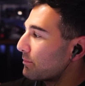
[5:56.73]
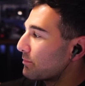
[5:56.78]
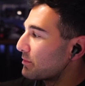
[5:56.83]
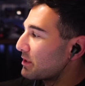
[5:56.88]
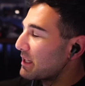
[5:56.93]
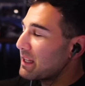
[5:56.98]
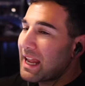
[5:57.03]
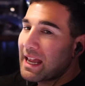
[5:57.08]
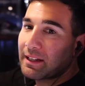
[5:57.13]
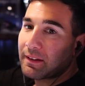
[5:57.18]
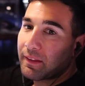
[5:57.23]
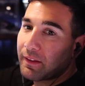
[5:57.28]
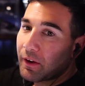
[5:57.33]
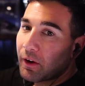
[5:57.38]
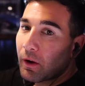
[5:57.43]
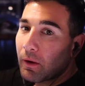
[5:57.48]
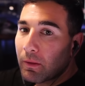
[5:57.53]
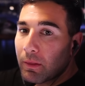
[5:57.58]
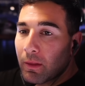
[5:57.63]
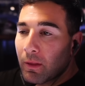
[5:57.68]
to the end of the
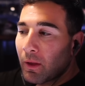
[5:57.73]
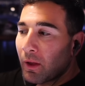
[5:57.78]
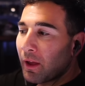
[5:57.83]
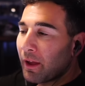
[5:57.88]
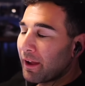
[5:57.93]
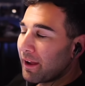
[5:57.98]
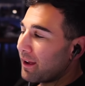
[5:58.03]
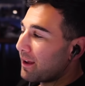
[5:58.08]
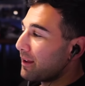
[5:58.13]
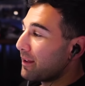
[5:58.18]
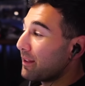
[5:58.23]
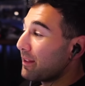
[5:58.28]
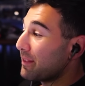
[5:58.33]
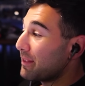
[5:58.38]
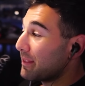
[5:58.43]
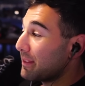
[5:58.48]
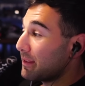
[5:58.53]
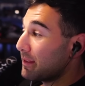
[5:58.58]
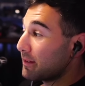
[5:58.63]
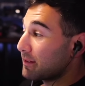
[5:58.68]
earth.
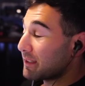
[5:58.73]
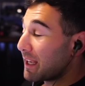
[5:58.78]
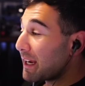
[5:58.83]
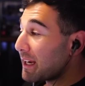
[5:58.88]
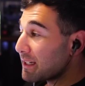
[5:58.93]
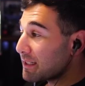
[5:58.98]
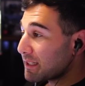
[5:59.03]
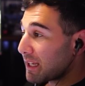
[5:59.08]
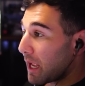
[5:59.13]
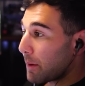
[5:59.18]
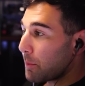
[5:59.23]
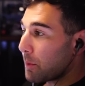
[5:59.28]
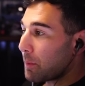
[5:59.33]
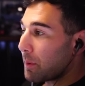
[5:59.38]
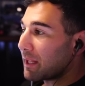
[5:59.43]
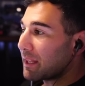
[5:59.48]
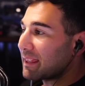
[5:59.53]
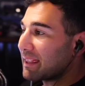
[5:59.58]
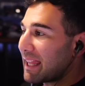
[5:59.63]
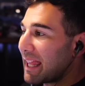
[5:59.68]
Second time we
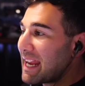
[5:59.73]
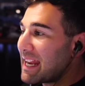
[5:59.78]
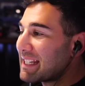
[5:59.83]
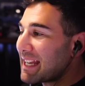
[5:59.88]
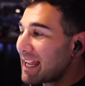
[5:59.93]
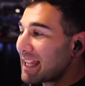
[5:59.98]
went late